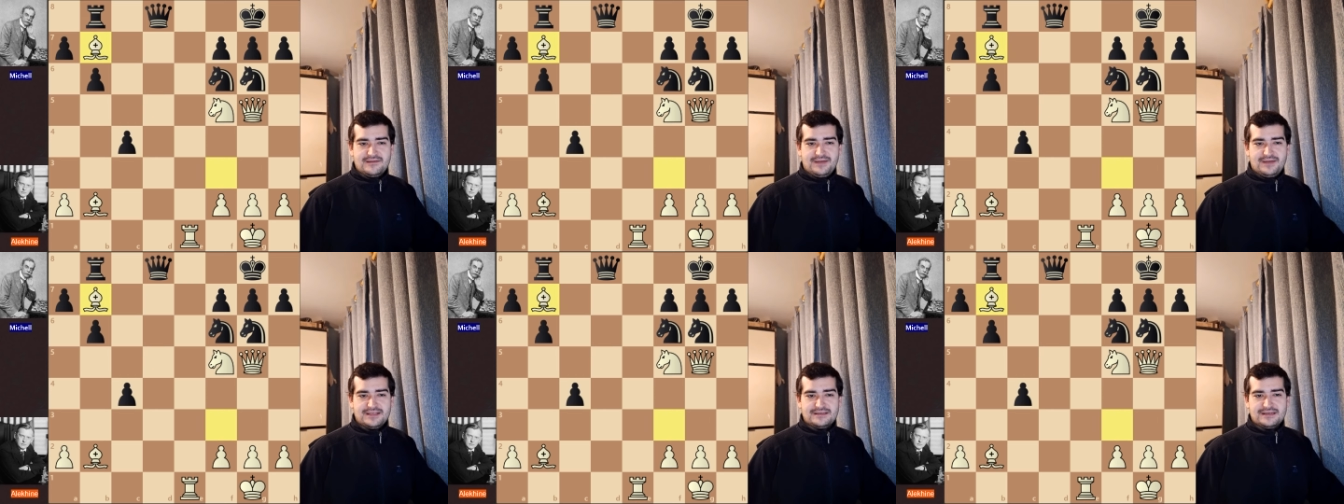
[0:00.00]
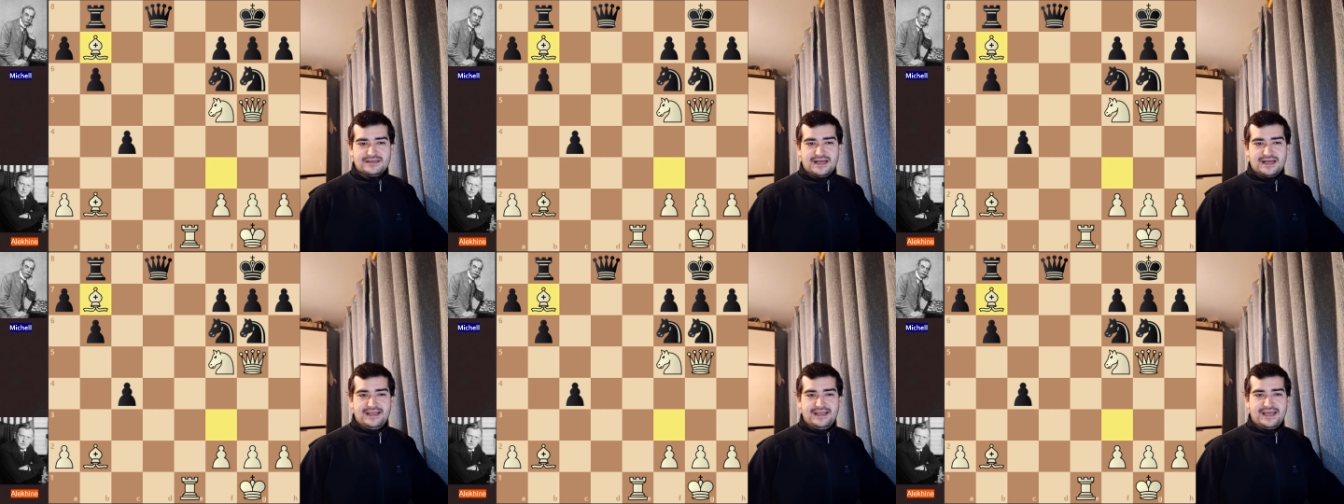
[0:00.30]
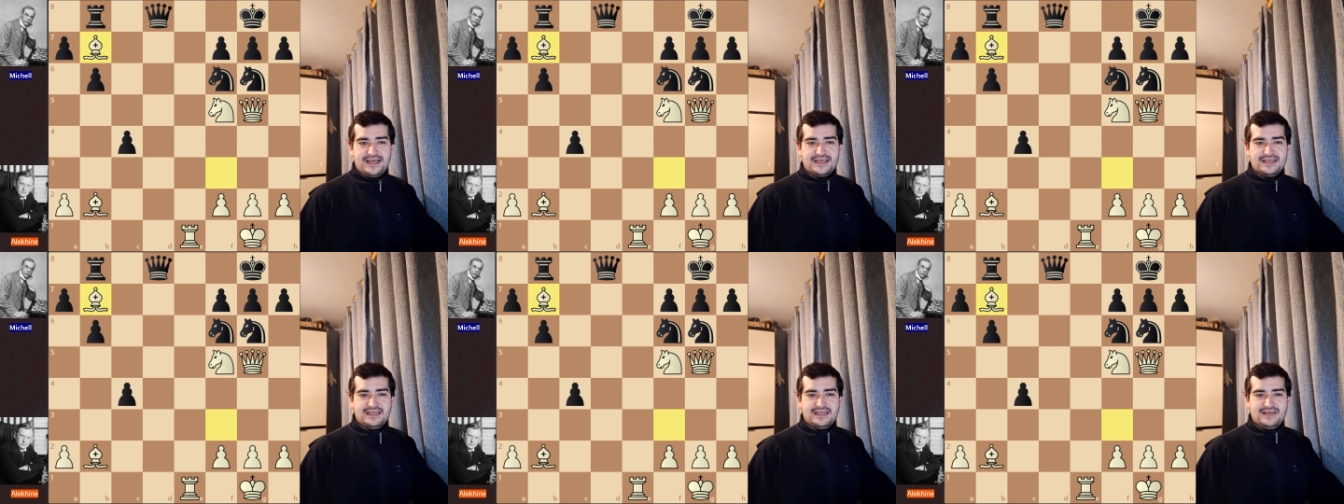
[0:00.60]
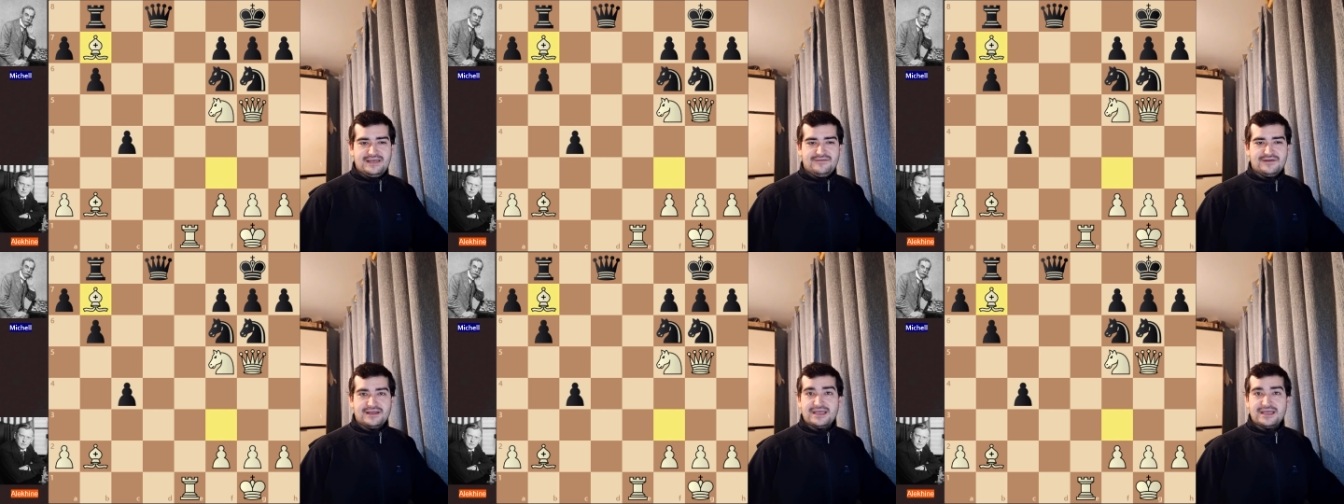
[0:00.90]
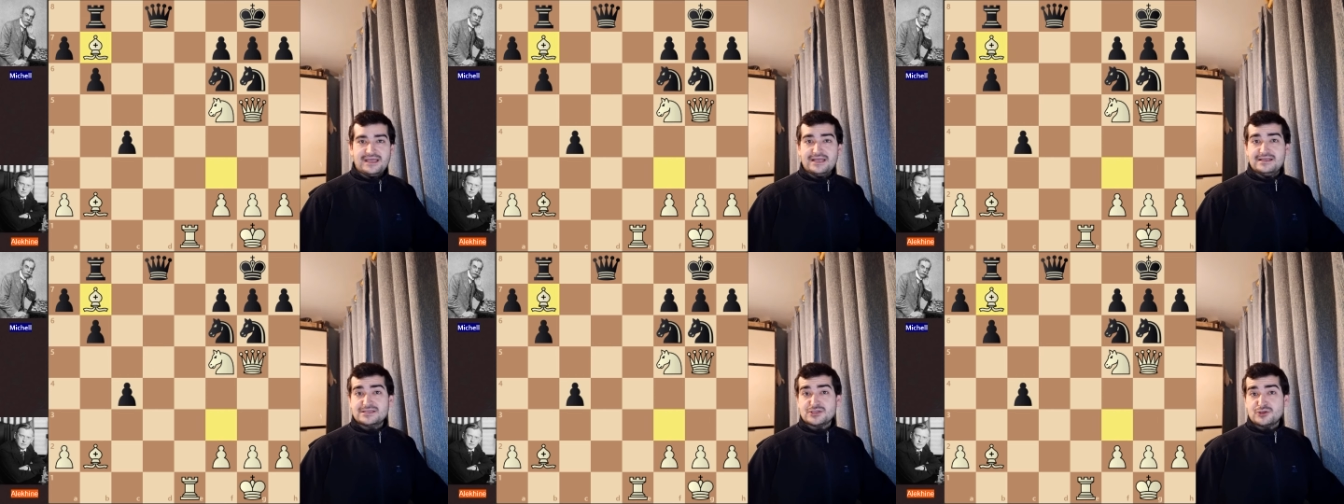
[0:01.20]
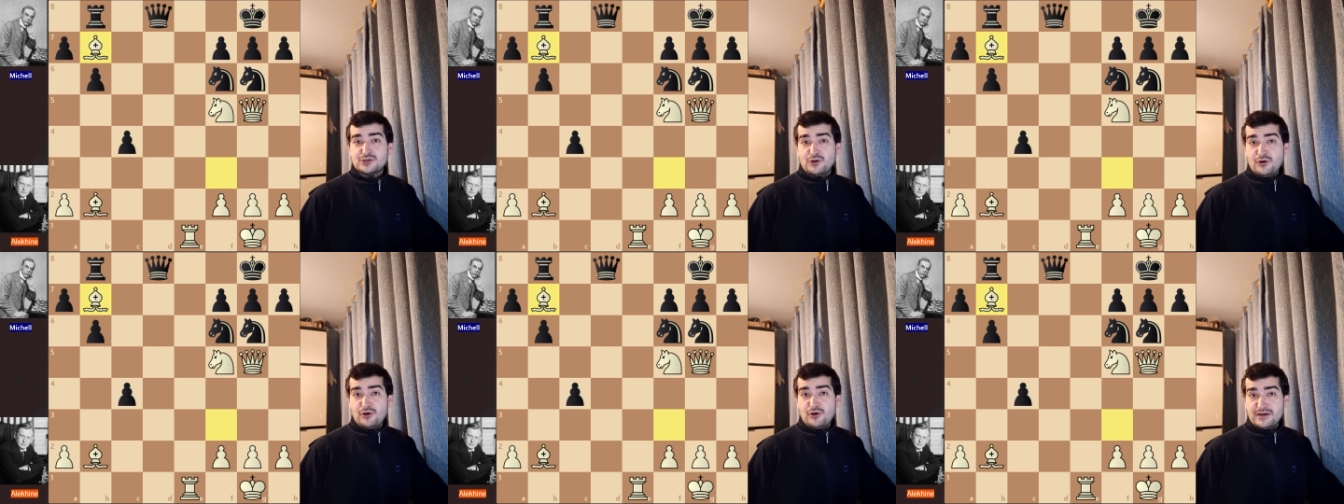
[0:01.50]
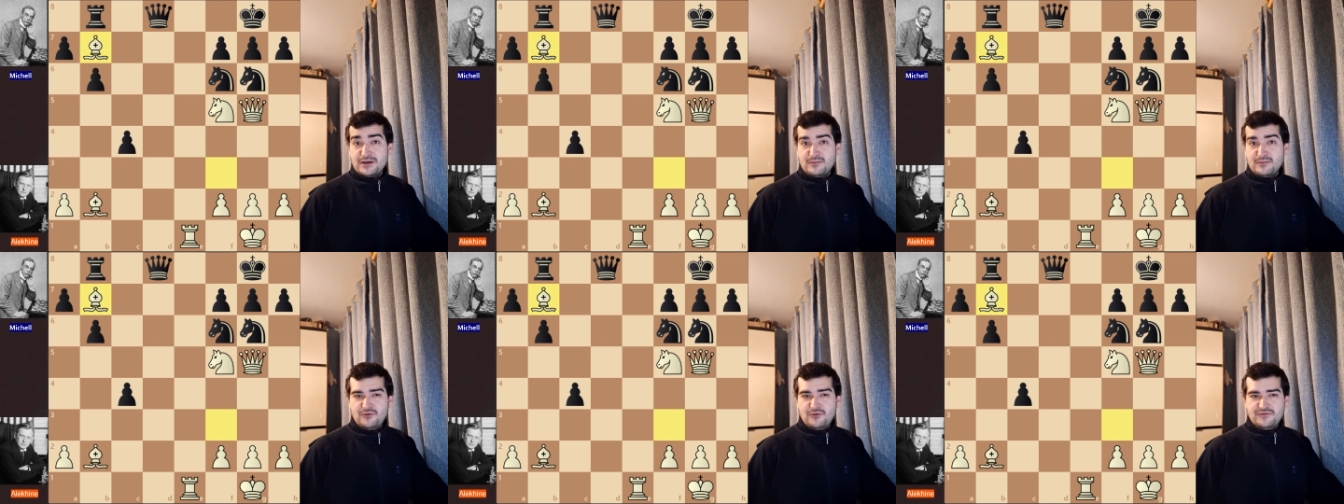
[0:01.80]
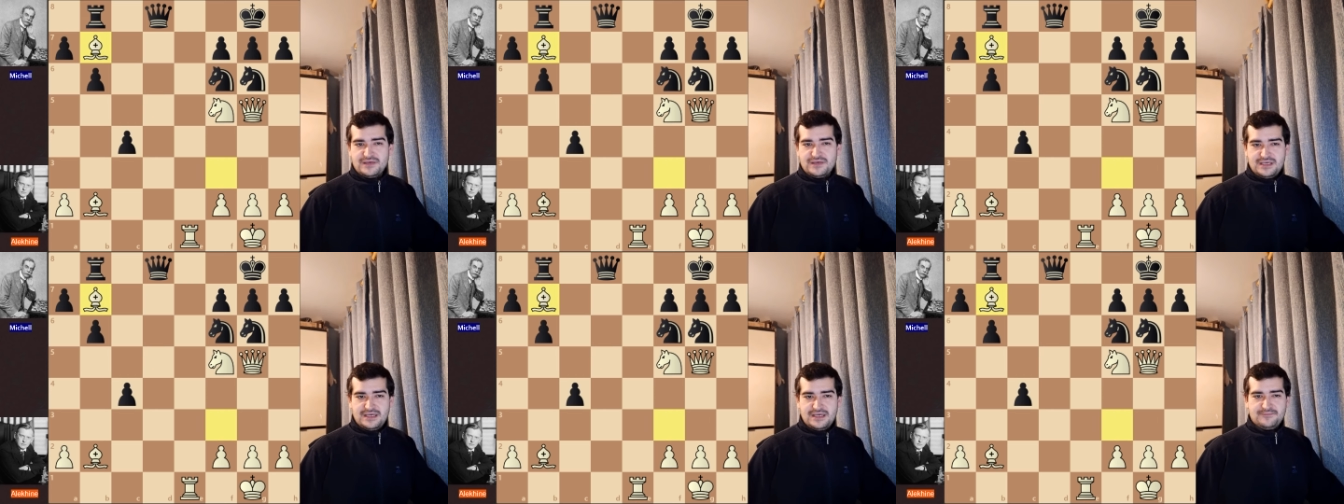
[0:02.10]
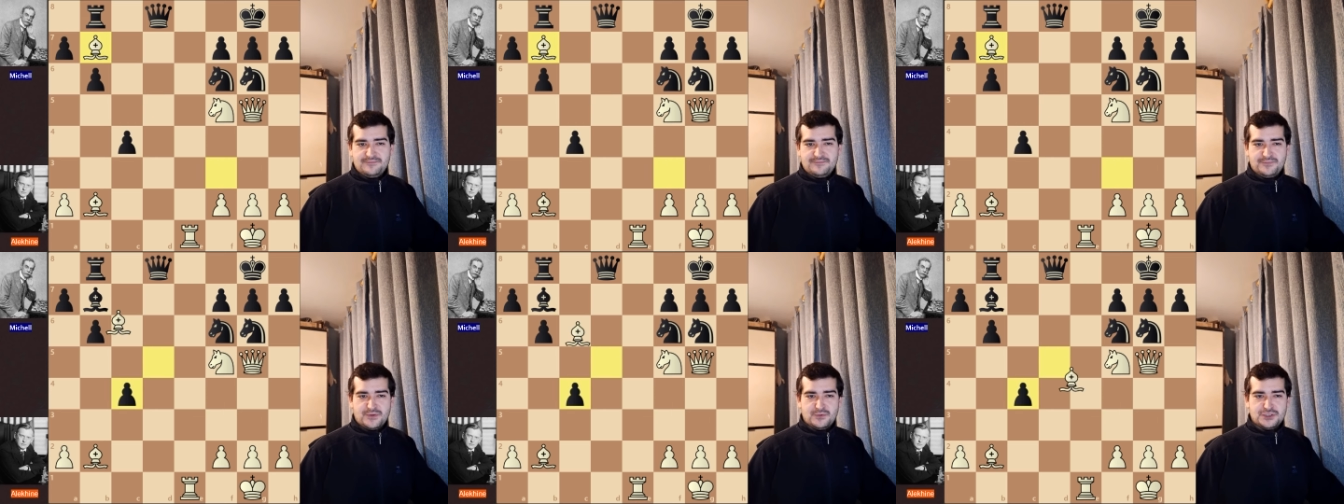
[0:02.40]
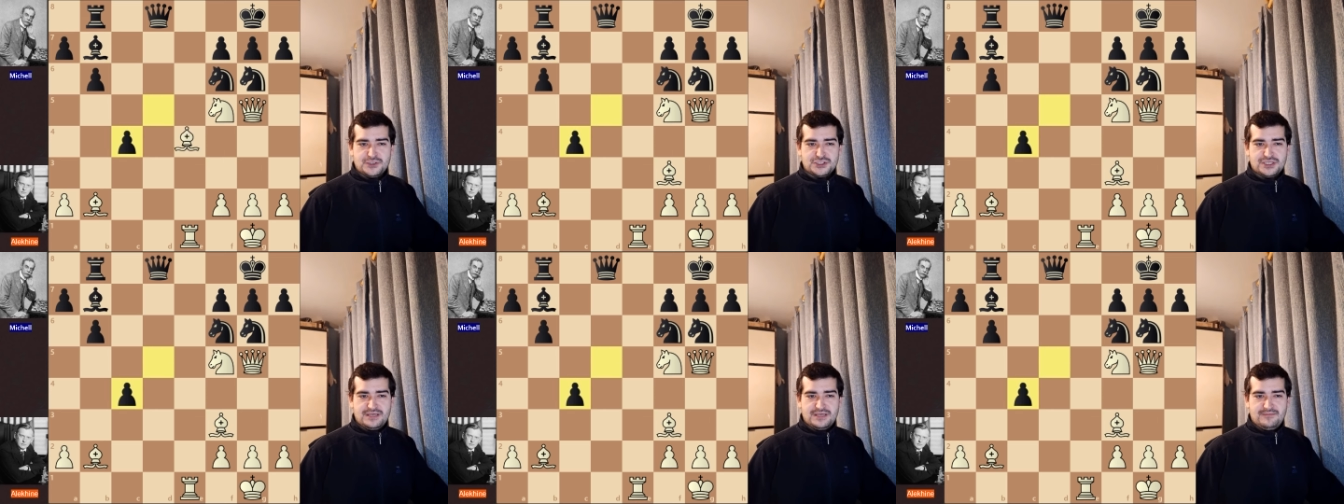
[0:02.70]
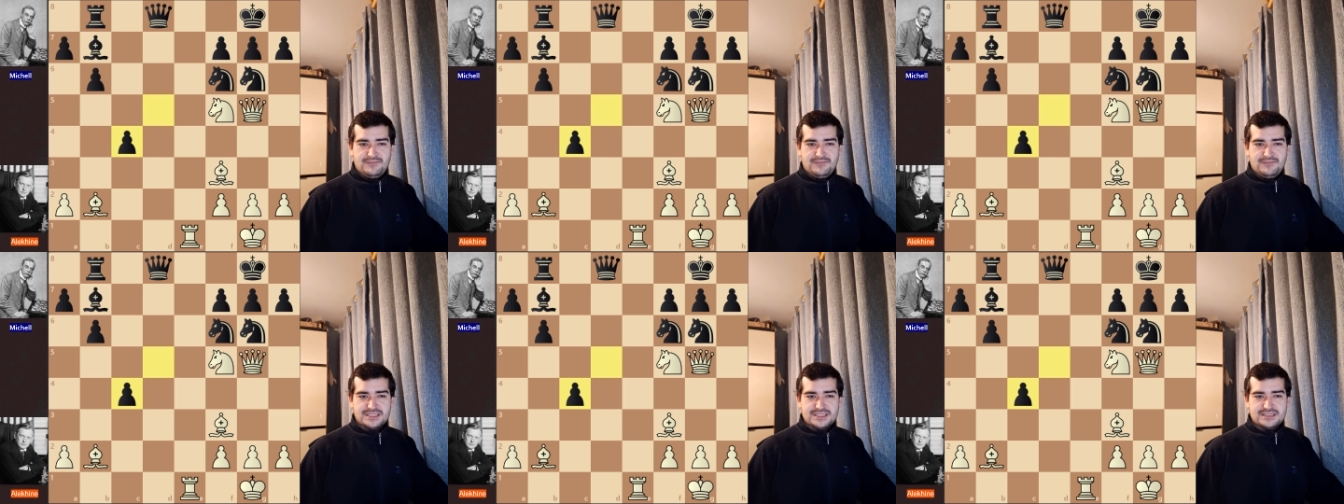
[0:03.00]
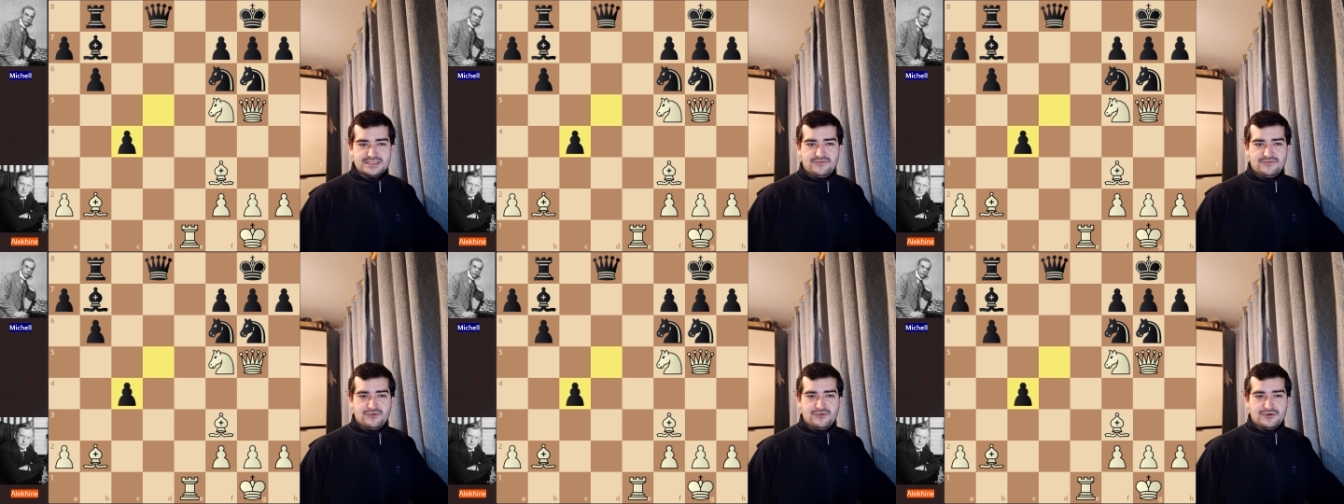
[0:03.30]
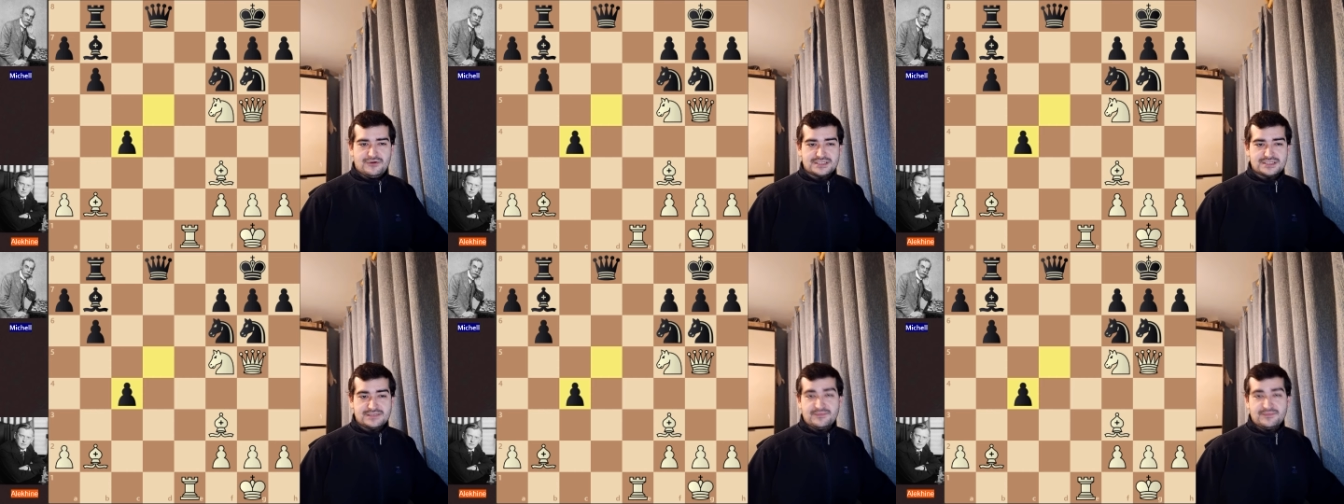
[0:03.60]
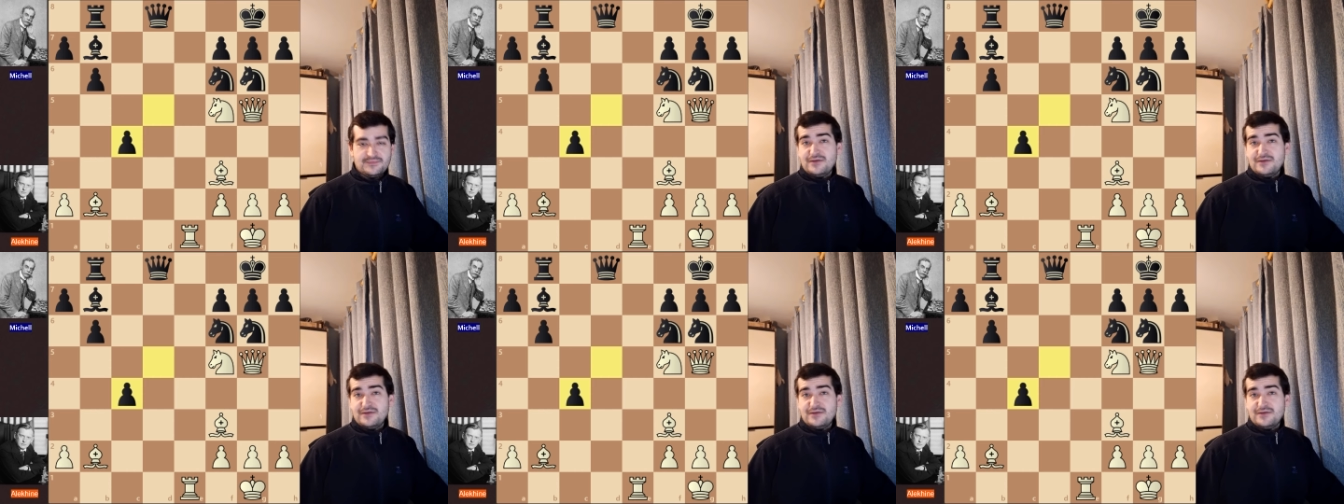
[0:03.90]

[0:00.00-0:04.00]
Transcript: but Alekhine even had a stronger move here, which he missed, of course.